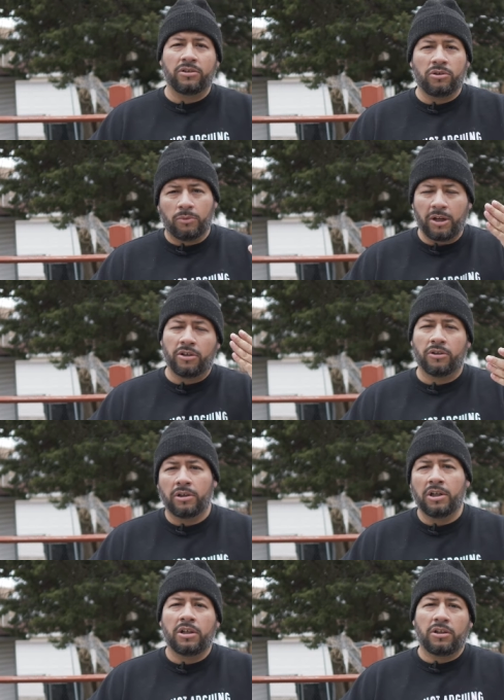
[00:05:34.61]
You want your,
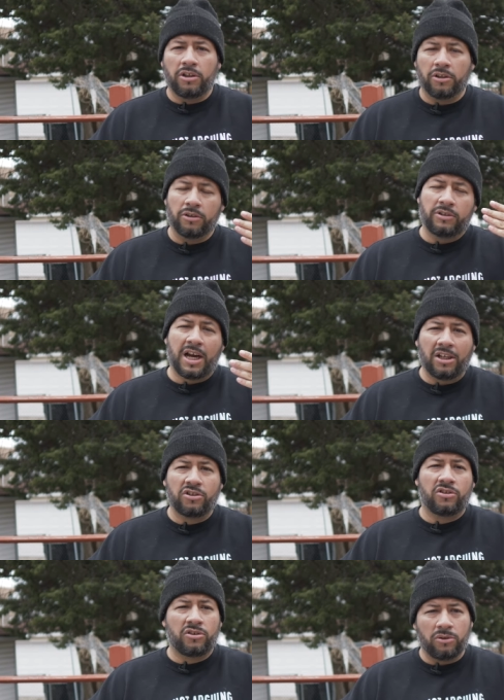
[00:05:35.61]
your
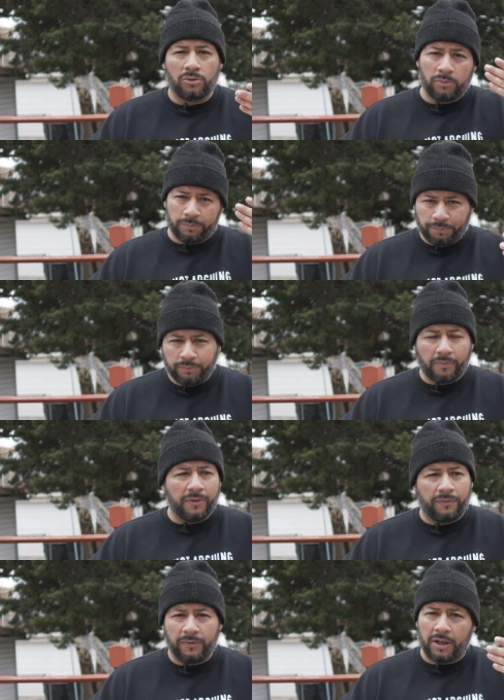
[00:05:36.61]
dodgers to
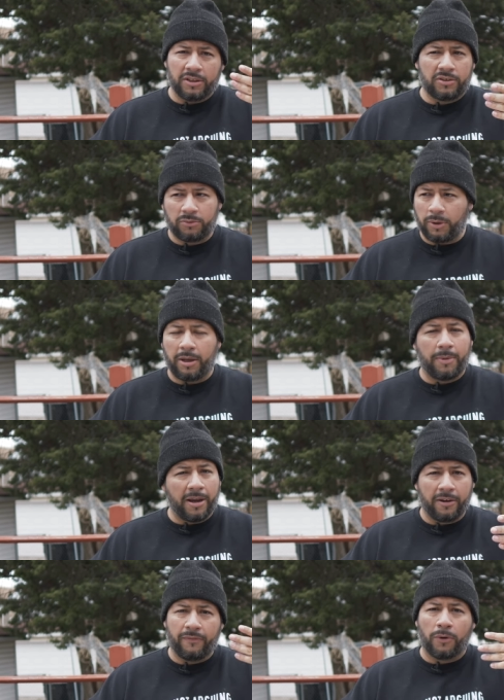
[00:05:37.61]
uh, sway
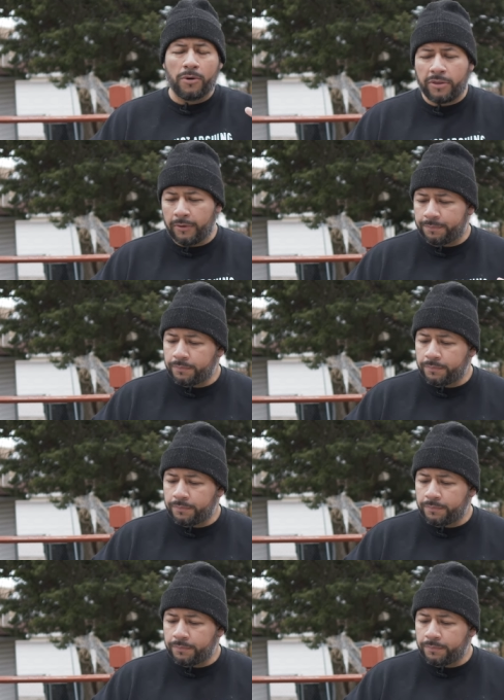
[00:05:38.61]
back and forth.